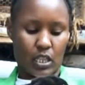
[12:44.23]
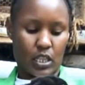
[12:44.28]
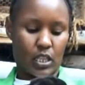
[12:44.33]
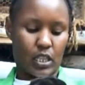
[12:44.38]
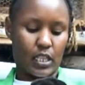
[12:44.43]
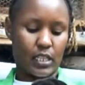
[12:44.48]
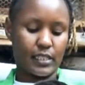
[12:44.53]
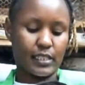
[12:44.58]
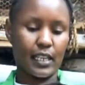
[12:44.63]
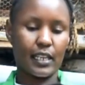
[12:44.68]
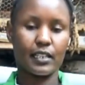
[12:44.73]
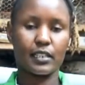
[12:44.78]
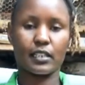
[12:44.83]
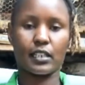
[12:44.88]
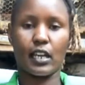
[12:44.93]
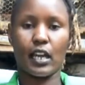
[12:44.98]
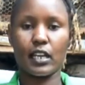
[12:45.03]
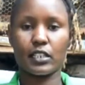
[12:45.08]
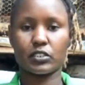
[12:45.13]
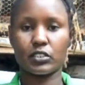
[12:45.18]
these are
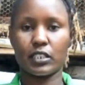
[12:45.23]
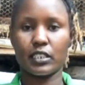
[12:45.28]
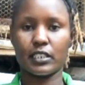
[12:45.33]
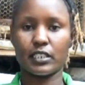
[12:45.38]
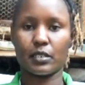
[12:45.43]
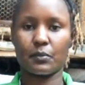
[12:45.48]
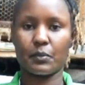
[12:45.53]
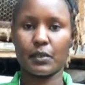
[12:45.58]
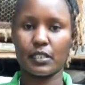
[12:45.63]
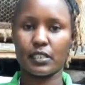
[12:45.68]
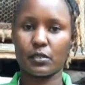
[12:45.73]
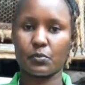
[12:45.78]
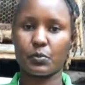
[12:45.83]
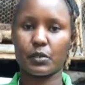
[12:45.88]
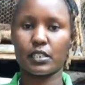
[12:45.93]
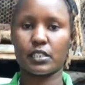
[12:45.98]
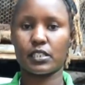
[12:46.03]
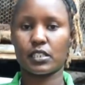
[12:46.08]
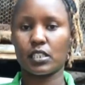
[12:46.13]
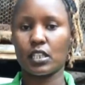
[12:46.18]
actually the best
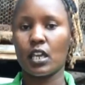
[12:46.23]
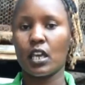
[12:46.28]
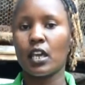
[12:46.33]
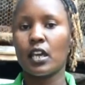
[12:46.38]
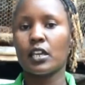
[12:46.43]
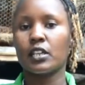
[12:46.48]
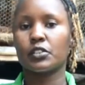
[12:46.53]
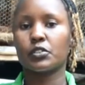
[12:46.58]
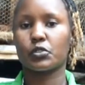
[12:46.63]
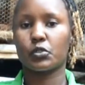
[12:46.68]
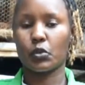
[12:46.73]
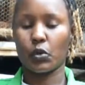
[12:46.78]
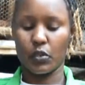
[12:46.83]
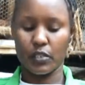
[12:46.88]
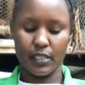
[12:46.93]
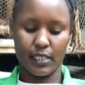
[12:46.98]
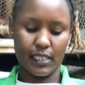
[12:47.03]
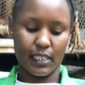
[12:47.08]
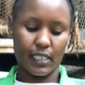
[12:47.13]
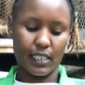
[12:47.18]
breeds to
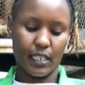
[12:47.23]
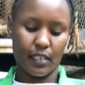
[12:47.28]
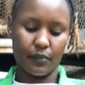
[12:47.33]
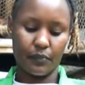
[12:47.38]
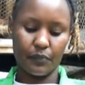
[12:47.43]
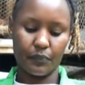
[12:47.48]
consider.